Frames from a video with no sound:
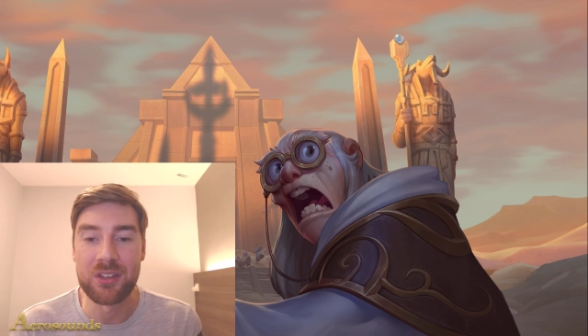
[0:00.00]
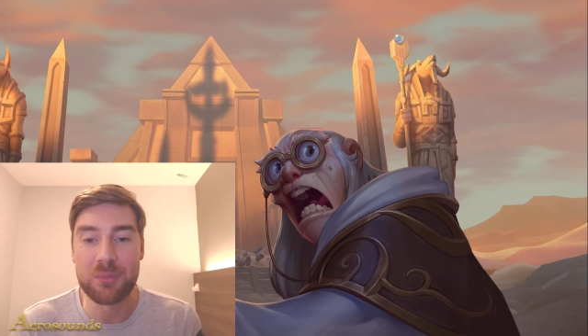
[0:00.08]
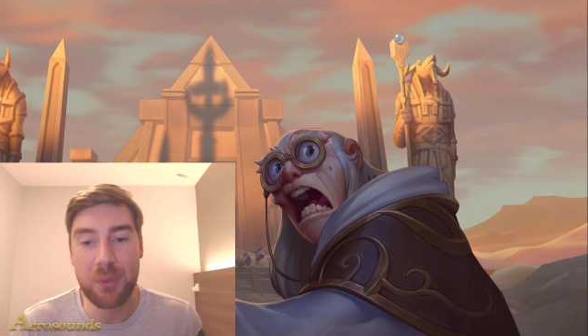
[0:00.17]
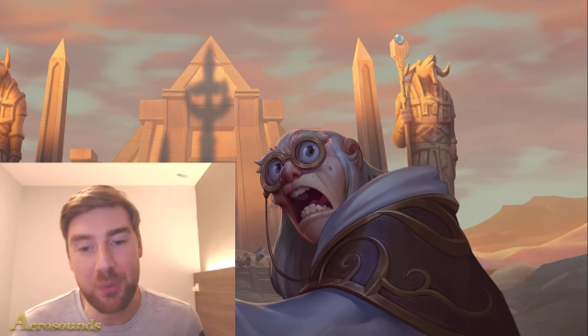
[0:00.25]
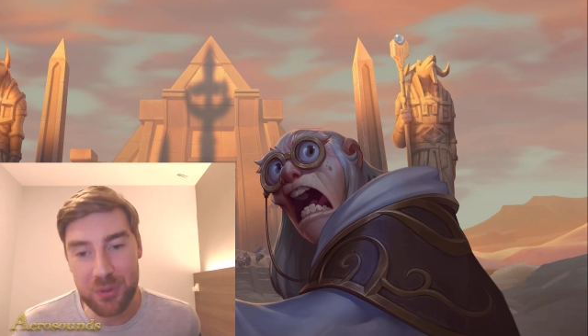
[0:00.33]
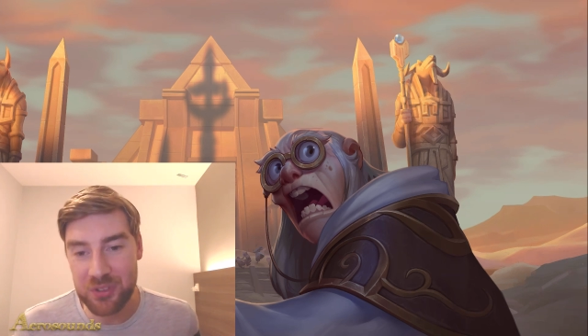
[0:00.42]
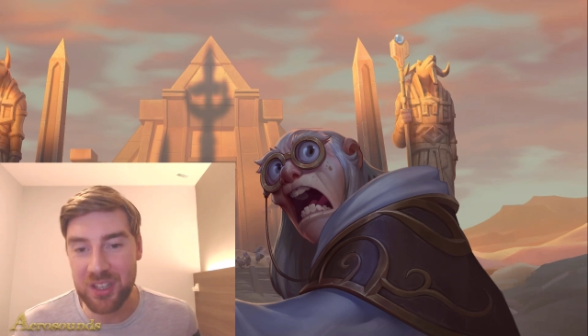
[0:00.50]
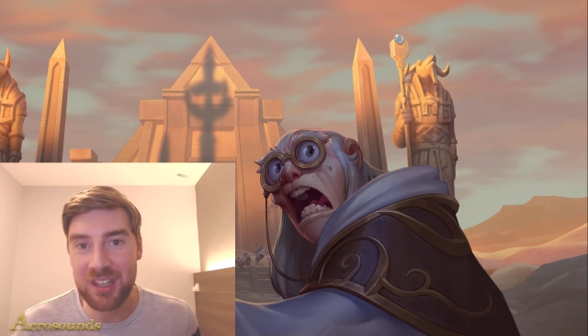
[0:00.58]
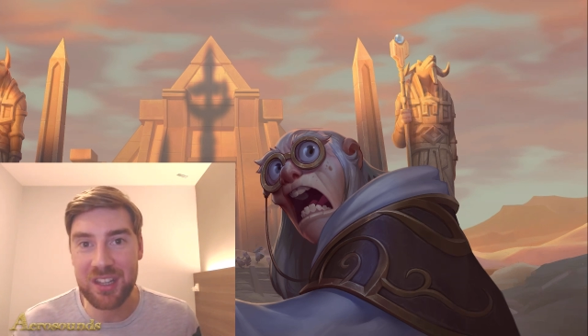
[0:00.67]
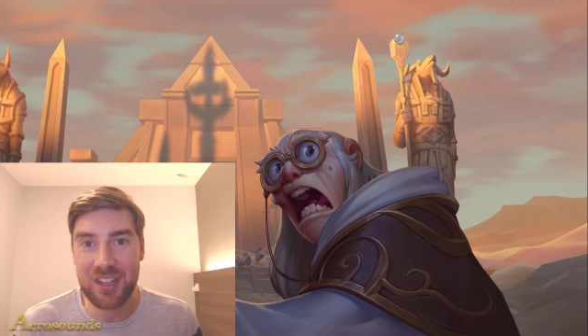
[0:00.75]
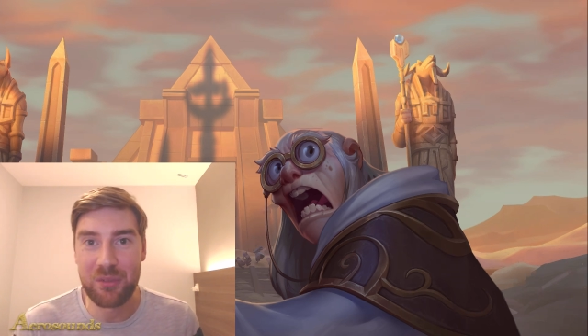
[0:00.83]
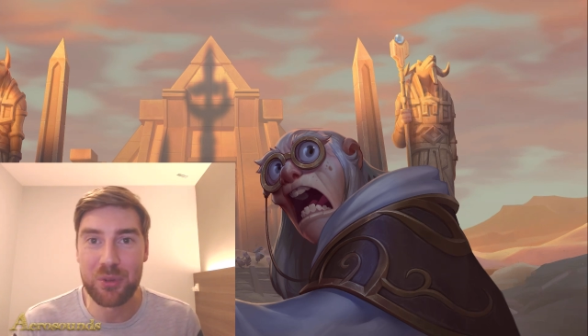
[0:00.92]
But we'll see,
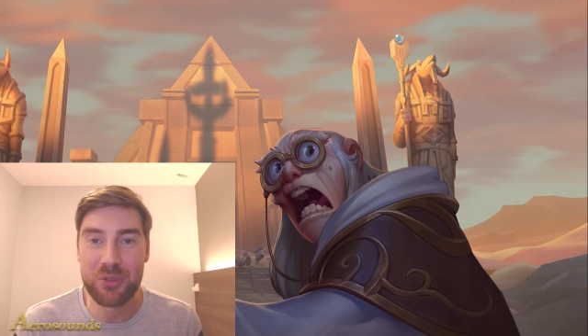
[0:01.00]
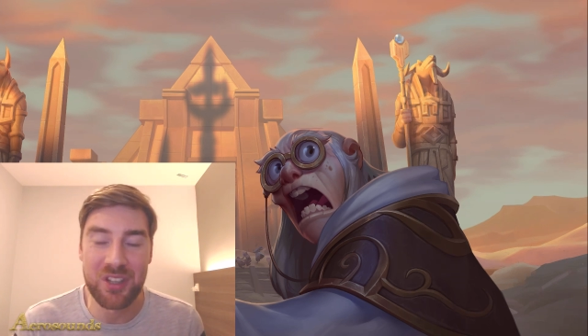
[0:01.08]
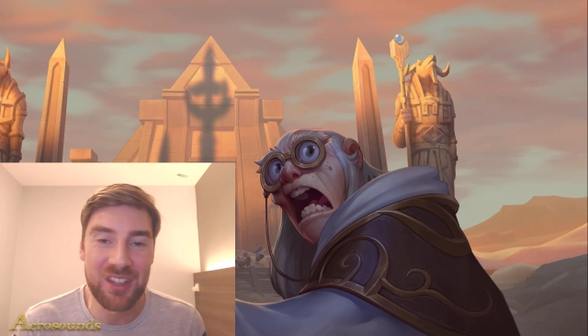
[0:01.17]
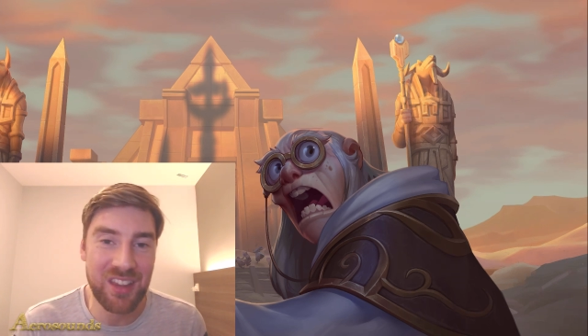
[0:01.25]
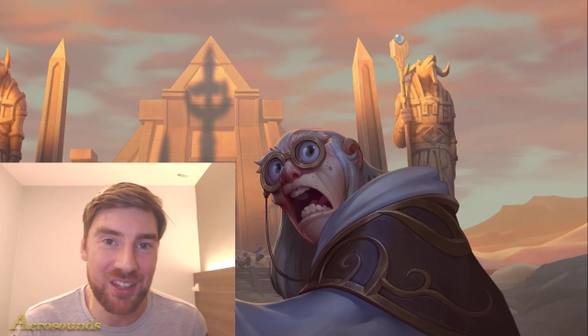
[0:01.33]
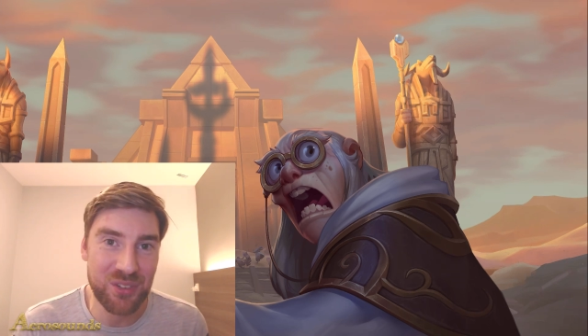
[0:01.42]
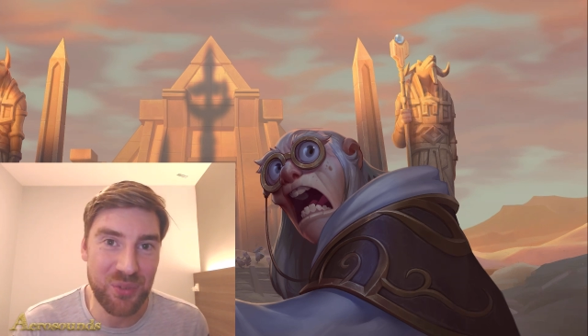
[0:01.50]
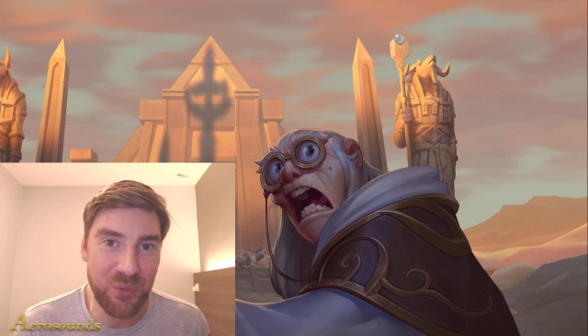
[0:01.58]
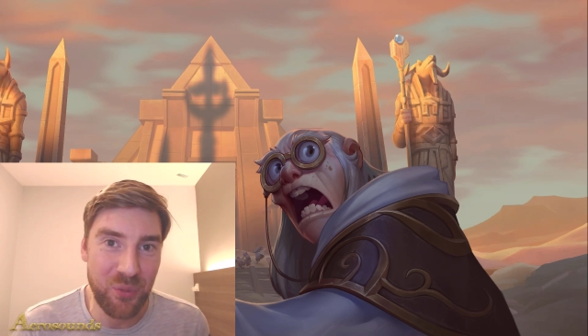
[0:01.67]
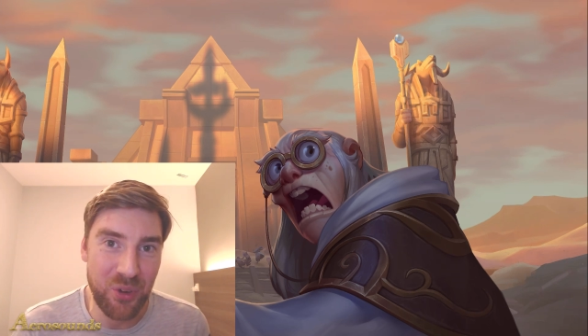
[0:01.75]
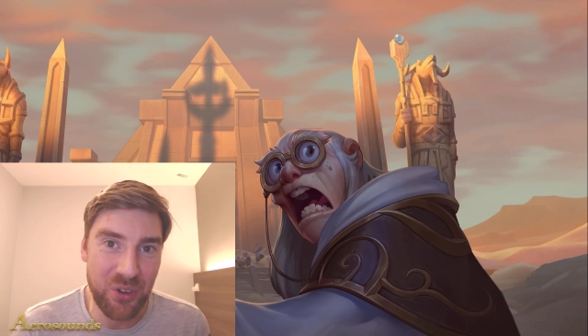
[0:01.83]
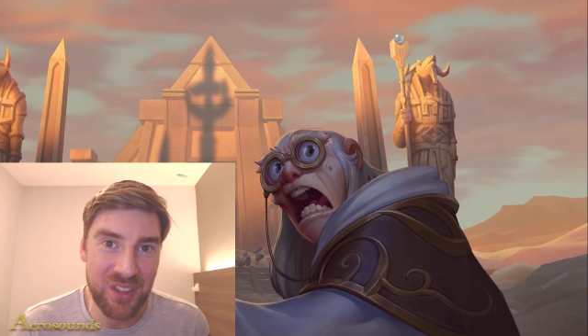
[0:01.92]
we'll see. That's
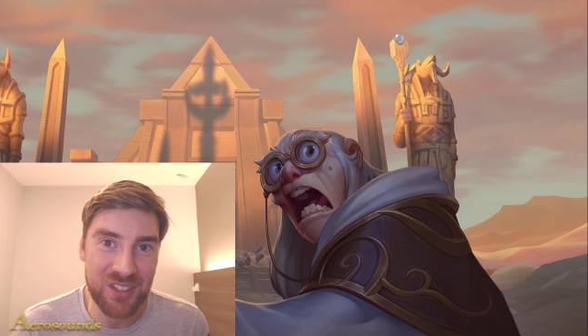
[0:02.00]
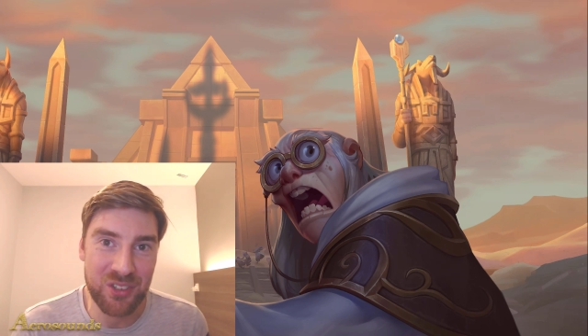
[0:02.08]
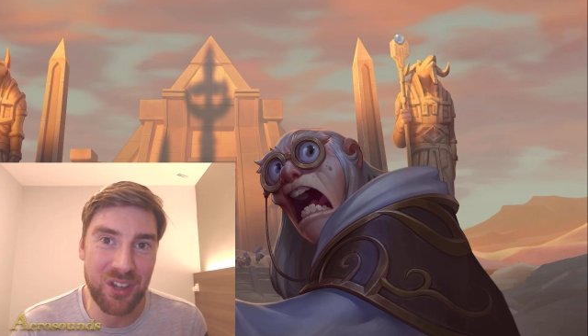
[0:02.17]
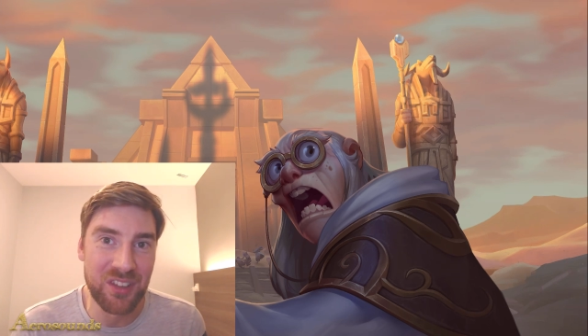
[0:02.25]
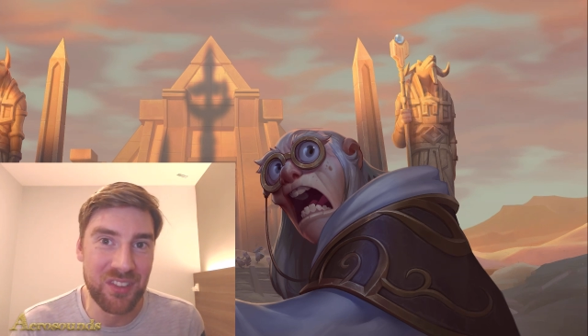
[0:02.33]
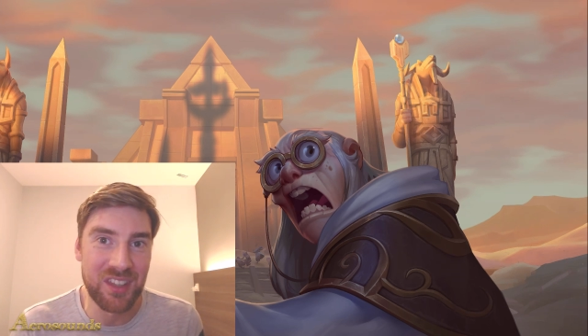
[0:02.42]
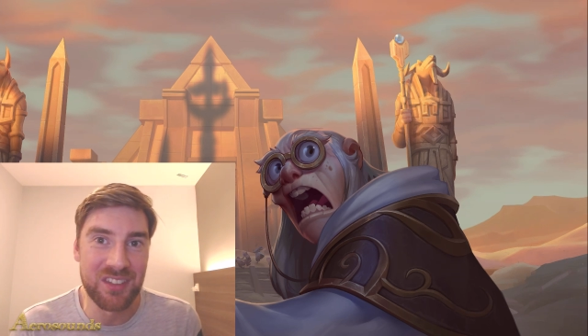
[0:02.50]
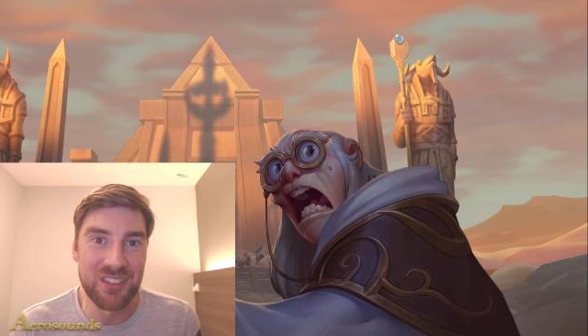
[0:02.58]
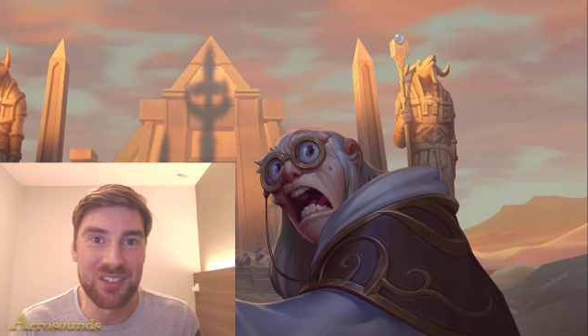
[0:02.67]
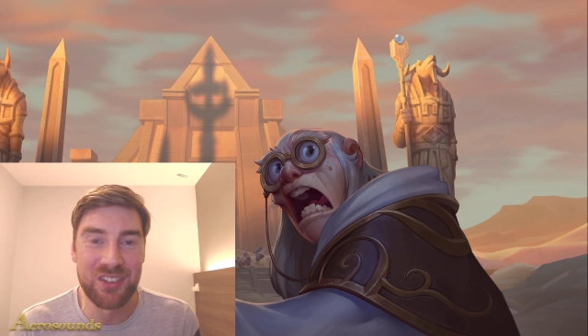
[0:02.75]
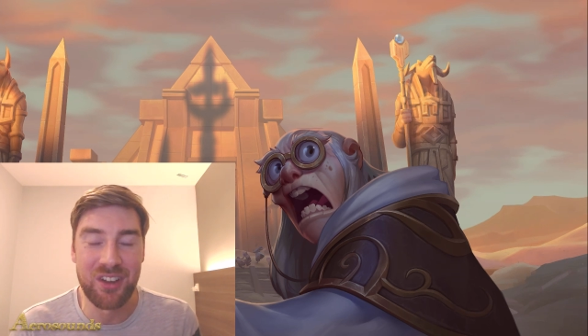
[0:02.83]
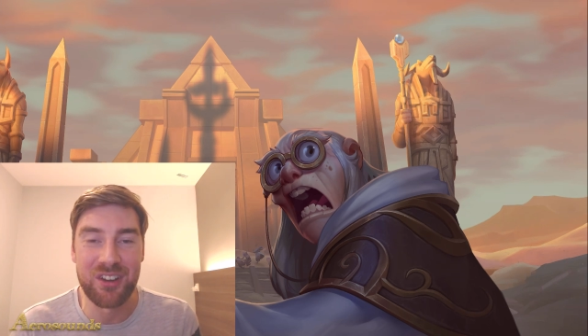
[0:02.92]
one of the exciting things,
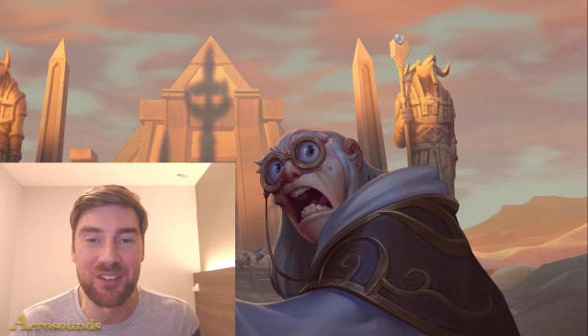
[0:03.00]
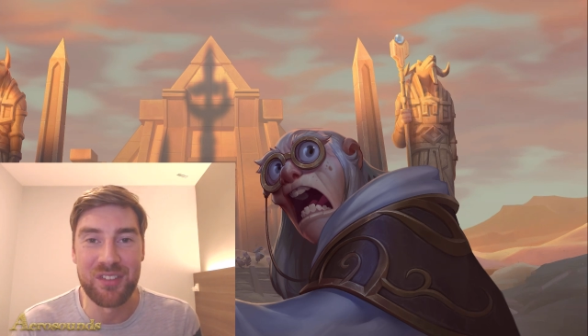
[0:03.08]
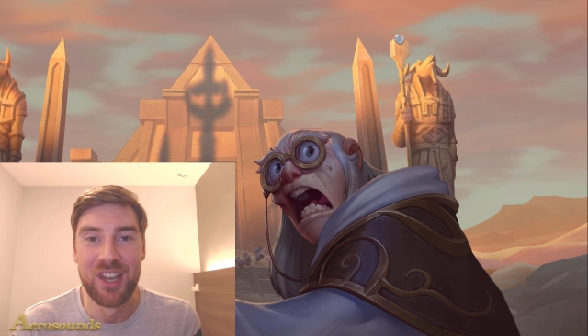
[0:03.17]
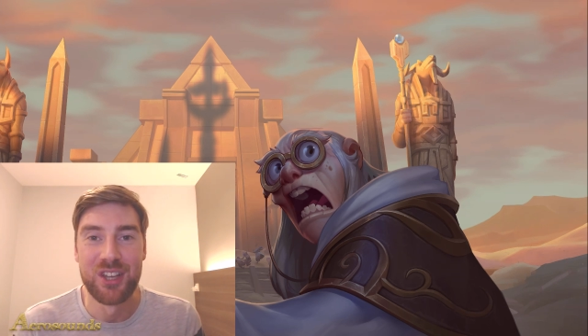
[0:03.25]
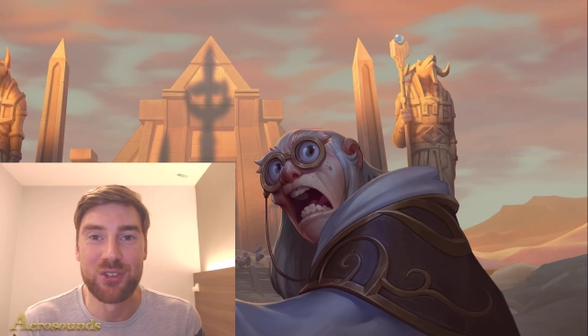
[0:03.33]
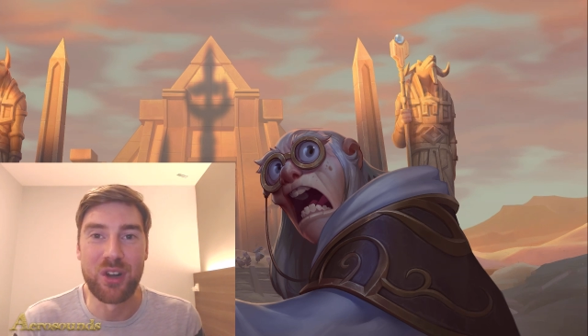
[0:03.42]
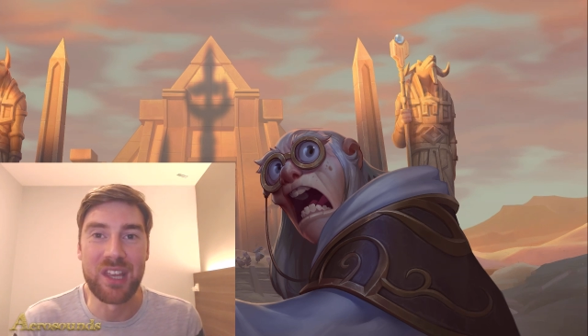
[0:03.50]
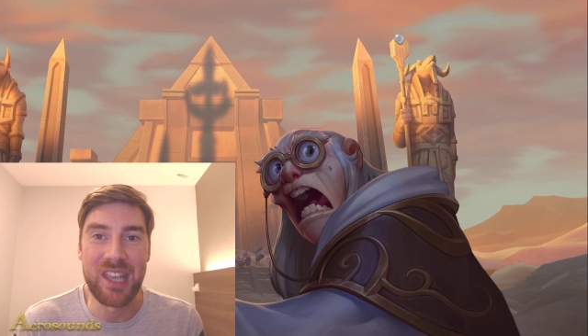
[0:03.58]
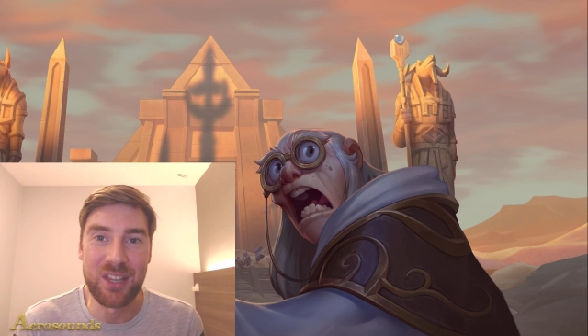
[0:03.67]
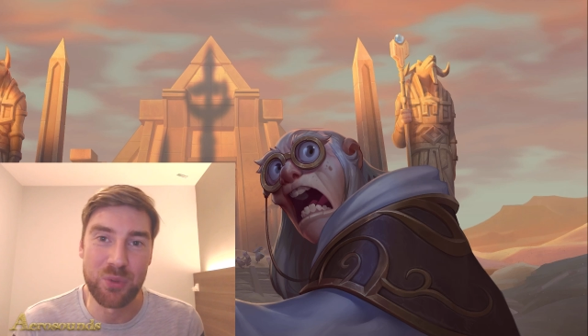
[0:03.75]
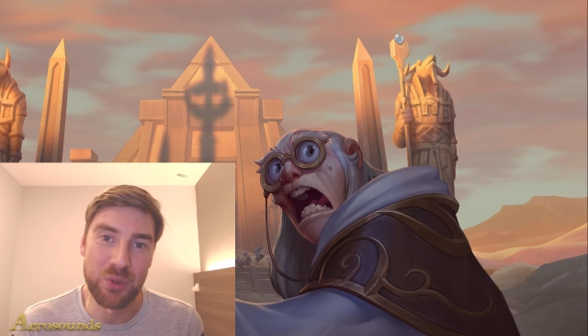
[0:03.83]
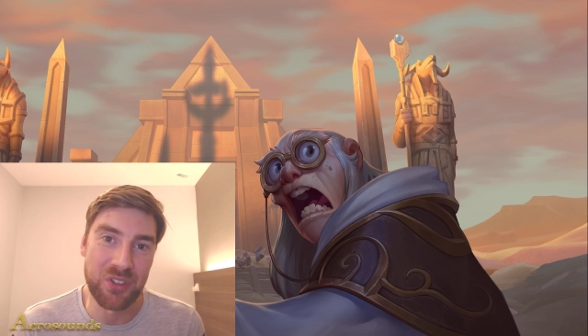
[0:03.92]
is kind of trying to
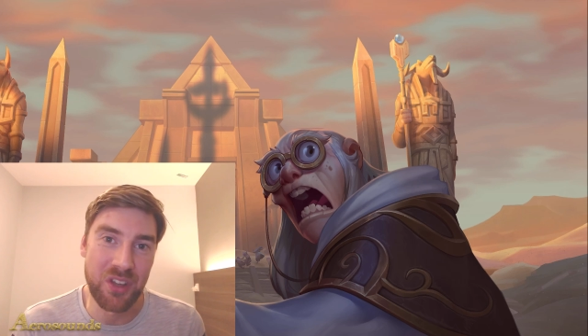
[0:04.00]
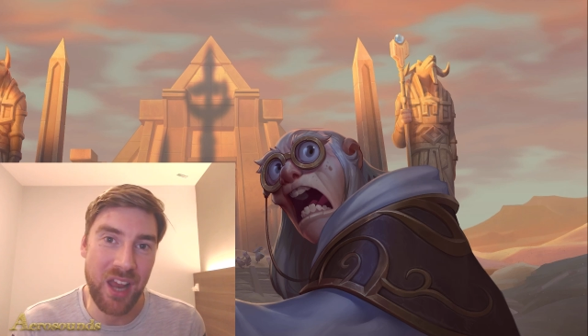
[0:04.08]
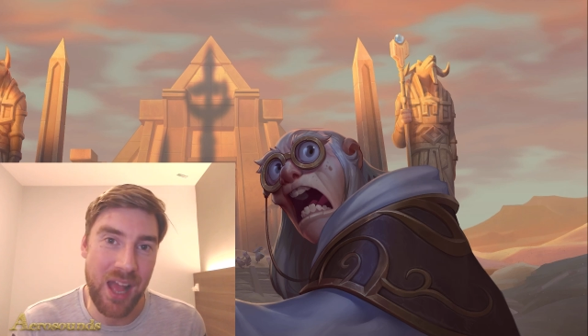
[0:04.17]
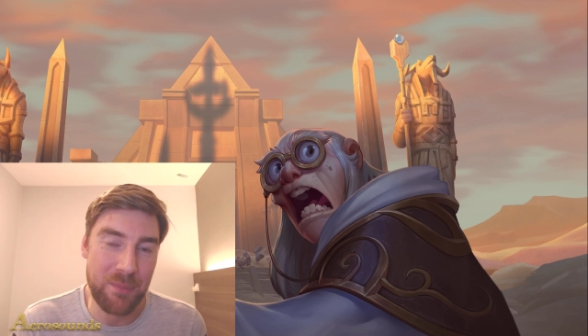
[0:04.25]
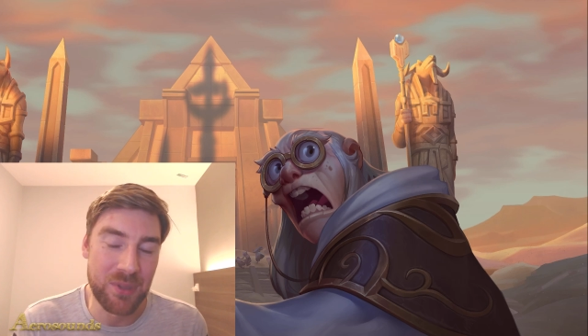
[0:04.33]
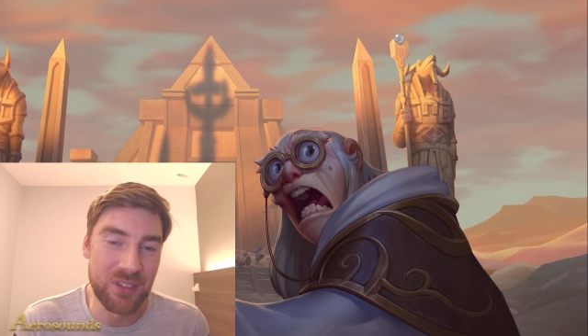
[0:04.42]
guess what's going to happen.